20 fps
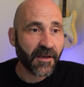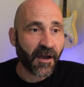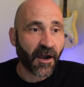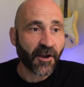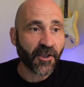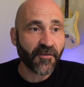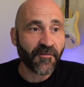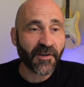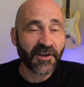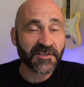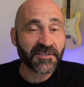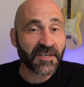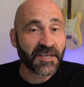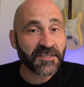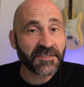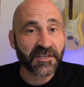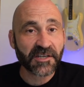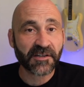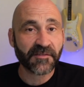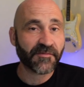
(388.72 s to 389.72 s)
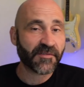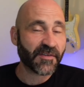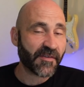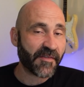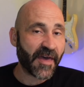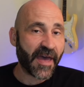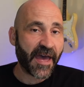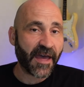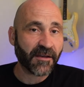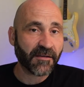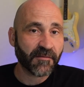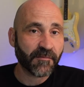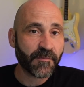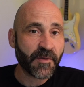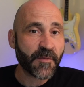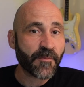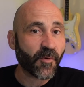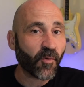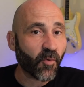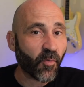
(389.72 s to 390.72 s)
Are you very sensitive to that?
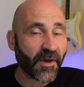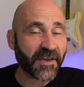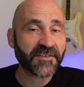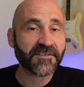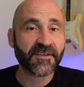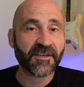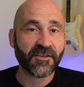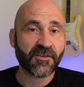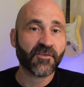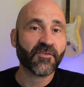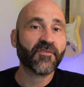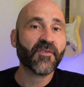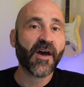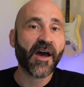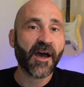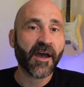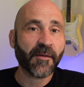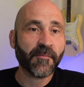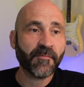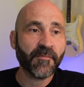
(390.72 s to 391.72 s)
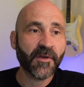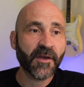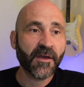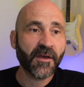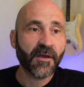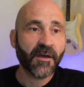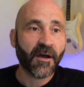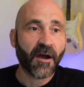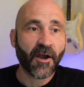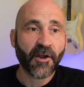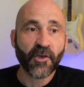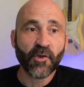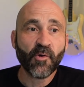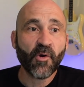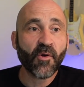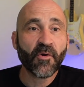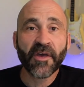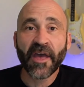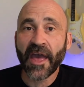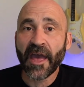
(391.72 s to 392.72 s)
People wasting your time? Are
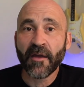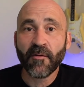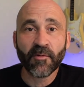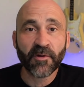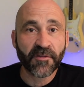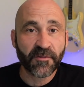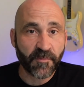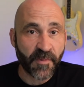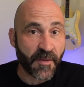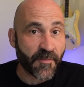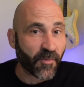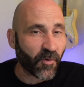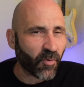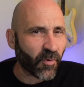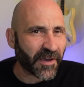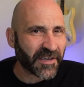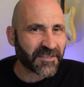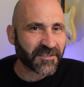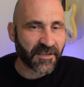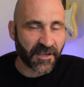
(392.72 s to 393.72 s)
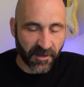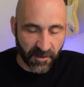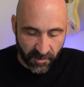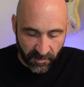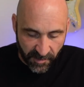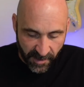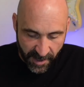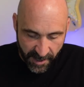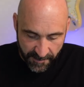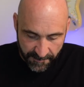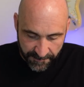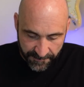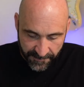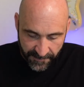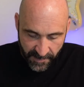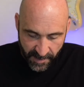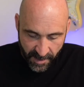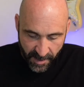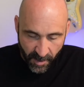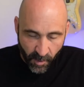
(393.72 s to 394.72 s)
you okay with people wasting your time
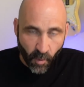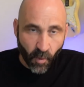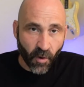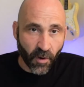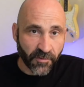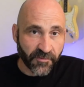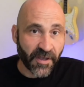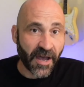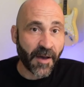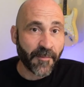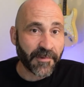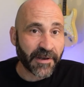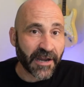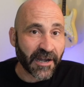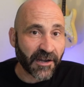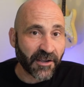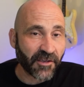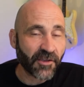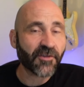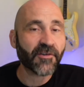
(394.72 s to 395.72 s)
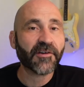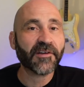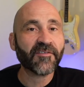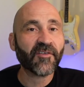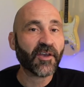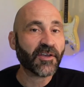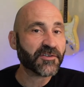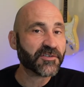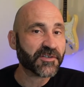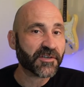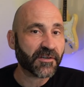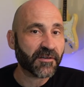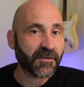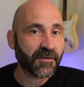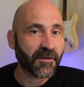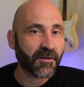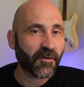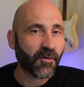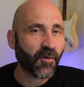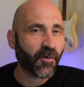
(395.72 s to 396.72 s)
or dominating your
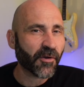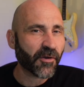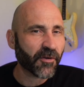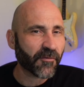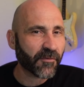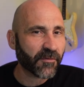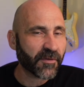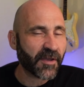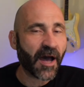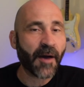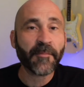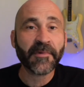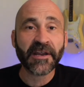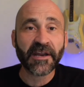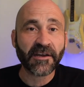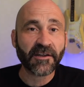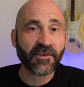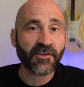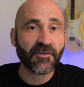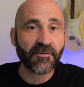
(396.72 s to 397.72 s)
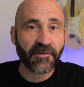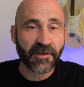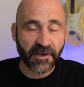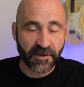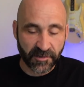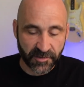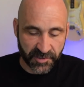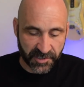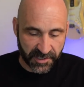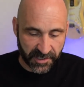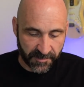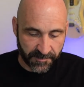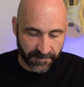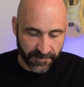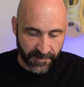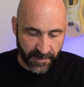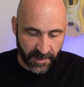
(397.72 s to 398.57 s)
attention or dominating your energy?